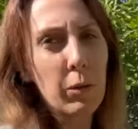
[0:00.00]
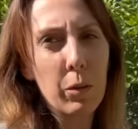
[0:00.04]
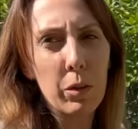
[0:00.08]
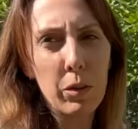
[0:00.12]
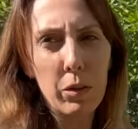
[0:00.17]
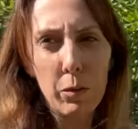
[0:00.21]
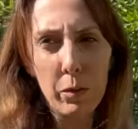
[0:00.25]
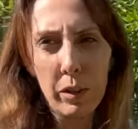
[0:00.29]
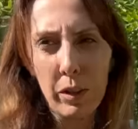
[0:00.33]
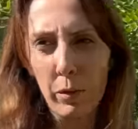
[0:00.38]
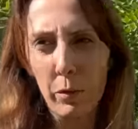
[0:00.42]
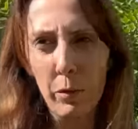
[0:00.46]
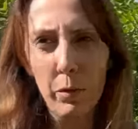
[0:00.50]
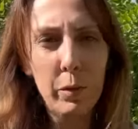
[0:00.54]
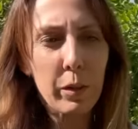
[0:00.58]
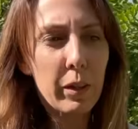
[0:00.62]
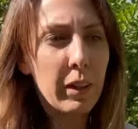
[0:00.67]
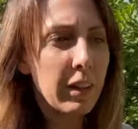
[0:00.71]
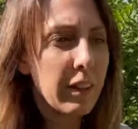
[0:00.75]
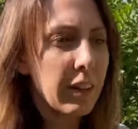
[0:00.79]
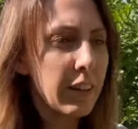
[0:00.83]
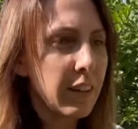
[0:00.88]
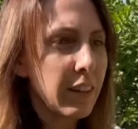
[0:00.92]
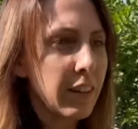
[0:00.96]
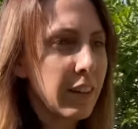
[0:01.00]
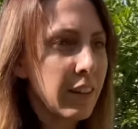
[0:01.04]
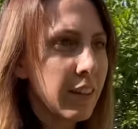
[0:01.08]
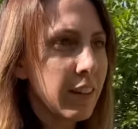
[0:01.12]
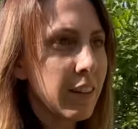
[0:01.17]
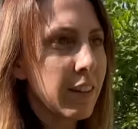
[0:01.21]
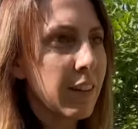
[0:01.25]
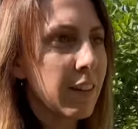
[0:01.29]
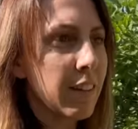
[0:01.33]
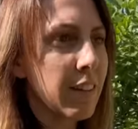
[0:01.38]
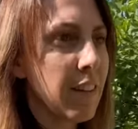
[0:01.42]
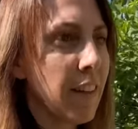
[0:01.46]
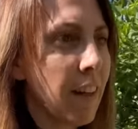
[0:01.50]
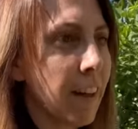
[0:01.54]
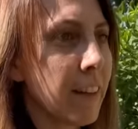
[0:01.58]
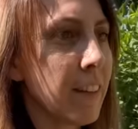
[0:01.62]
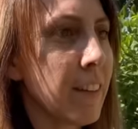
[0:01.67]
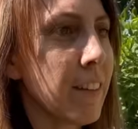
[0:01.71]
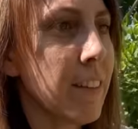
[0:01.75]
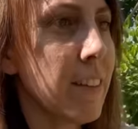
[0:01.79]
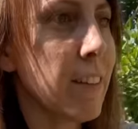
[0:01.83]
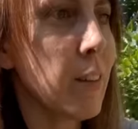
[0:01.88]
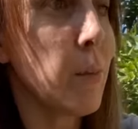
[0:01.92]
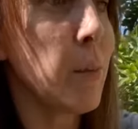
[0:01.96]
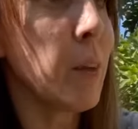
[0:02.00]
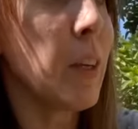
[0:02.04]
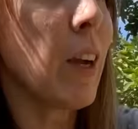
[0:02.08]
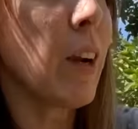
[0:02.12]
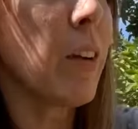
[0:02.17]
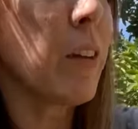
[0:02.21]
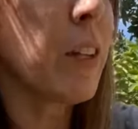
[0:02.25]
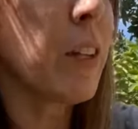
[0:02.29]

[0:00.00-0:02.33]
where it's like really nice to be out